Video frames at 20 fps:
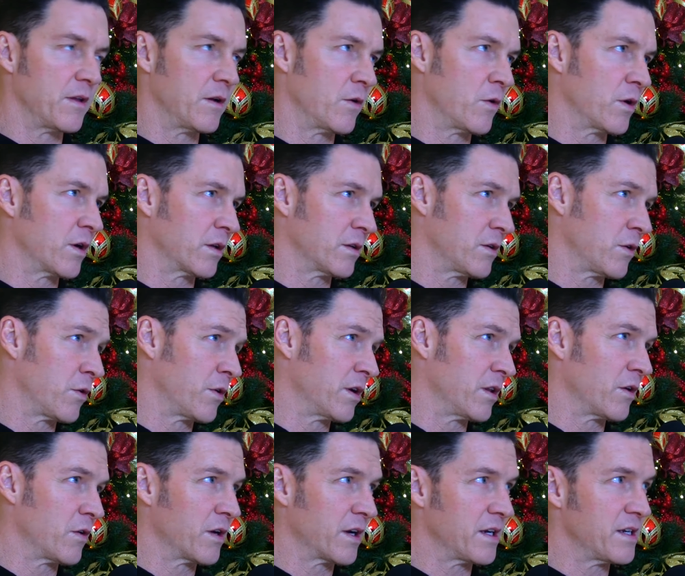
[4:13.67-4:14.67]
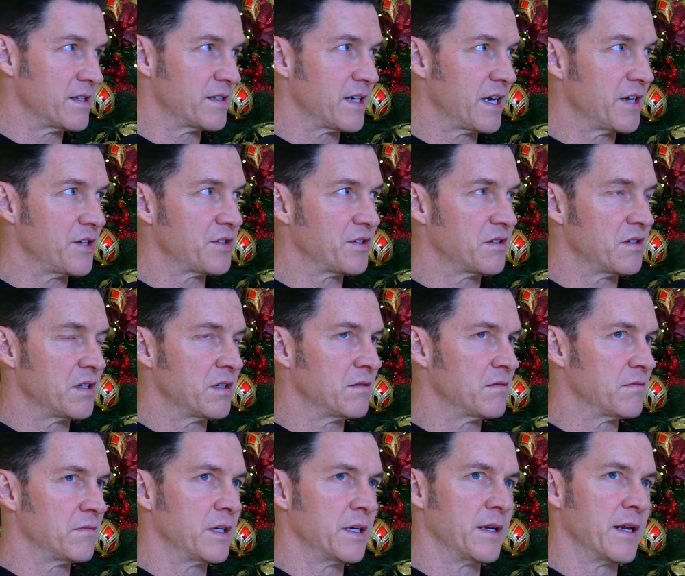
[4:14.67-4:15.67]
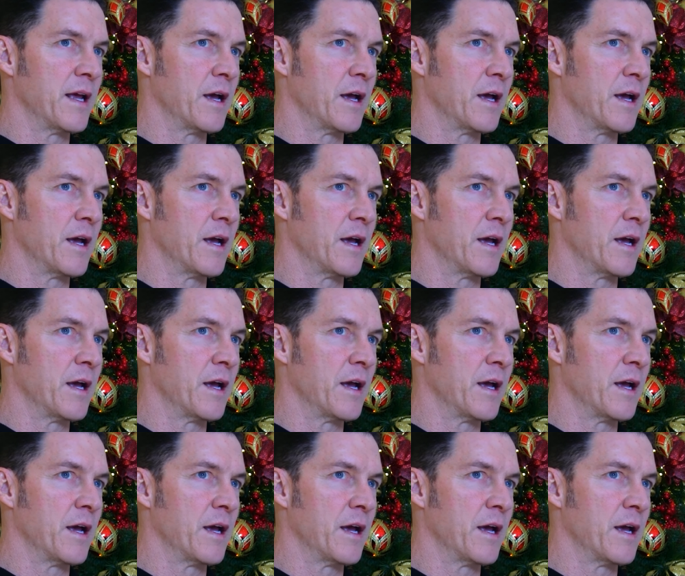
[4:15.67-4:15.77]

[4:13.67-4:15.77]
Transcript: the Oriole organization and,